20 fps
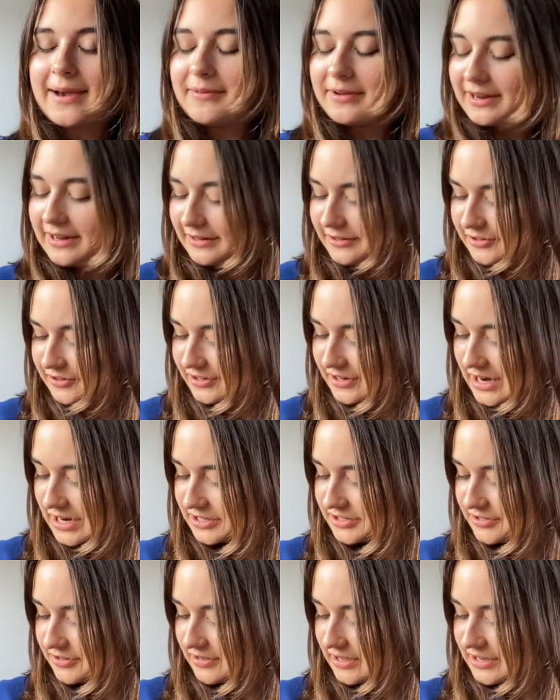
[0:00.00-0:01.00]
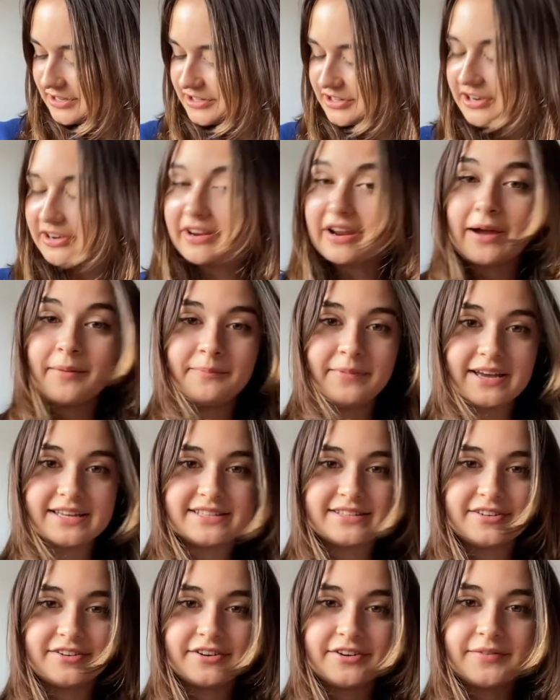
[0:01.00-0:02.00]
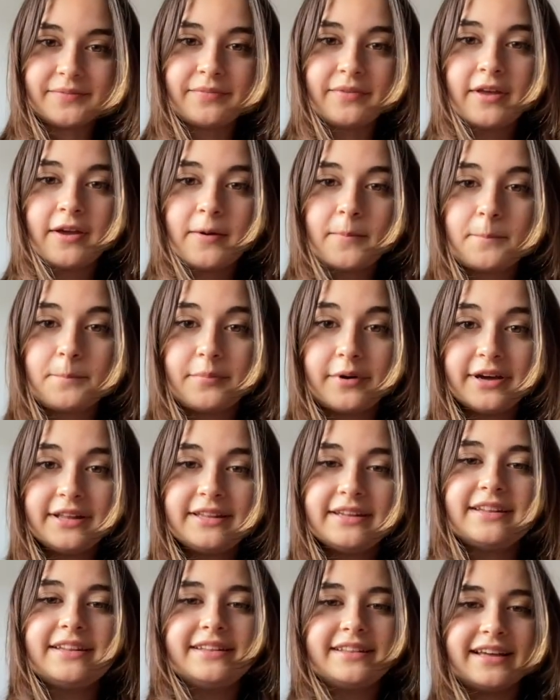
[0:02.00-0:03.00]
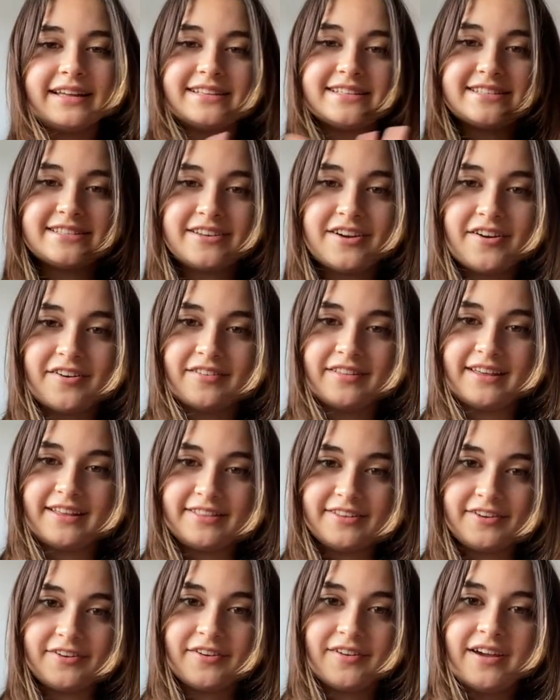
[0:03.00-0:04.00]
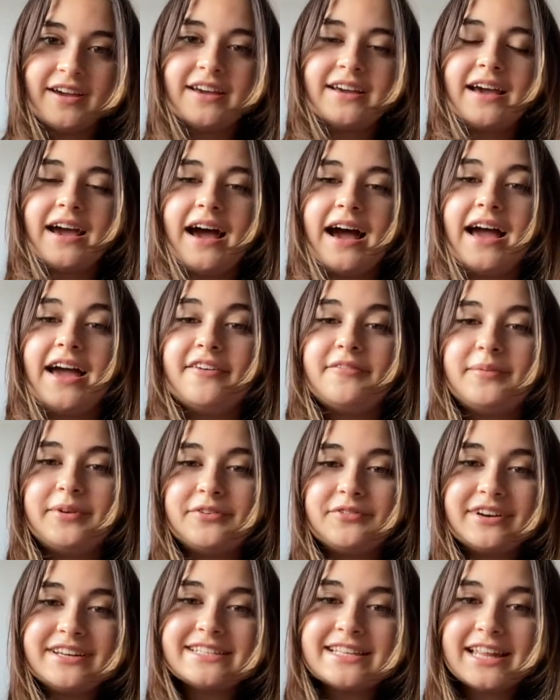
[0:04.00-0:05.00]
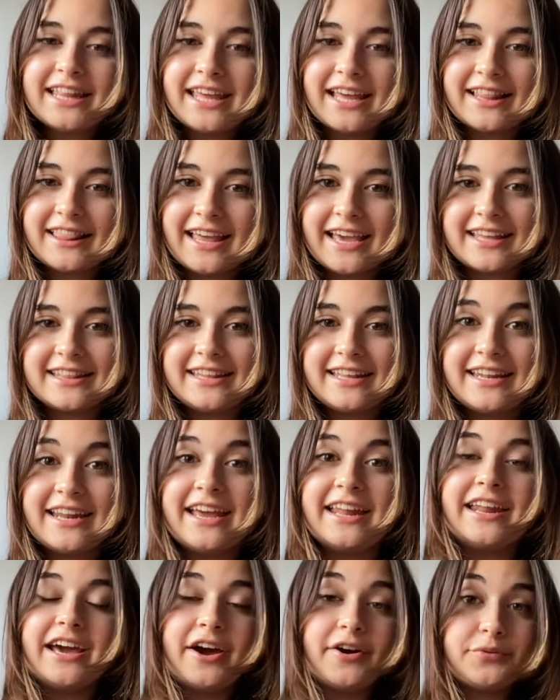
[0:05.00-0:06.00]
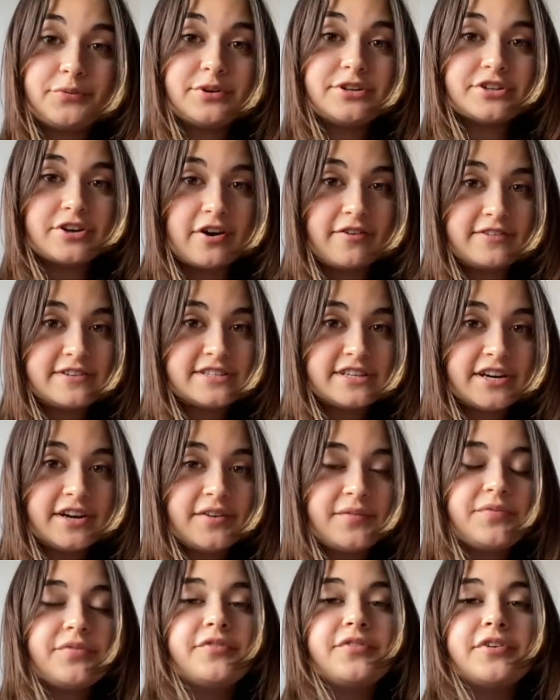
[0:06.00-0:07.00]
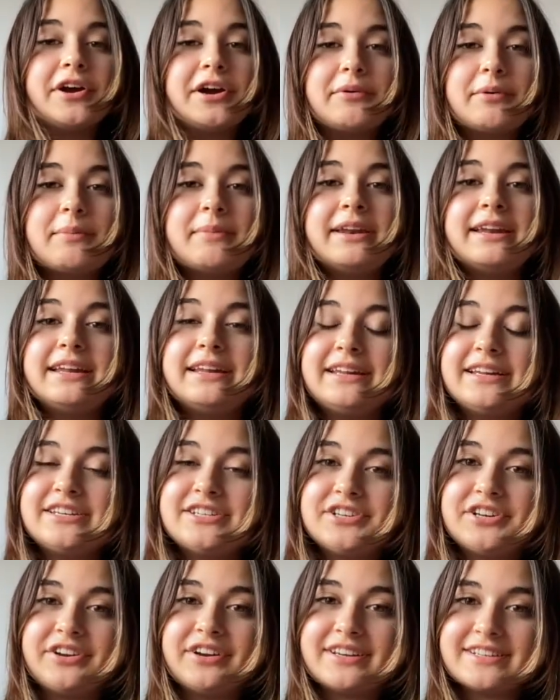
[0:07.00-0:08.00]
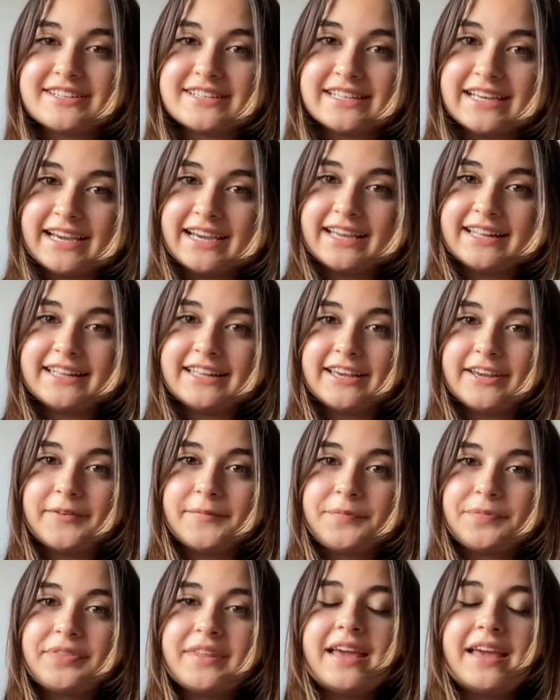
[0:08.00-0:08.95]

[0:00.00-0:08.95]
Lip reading: I'm an international engineering ambassador, but that's not all I do. I have been recently elected an outreach officer for a Women in Engineering Society.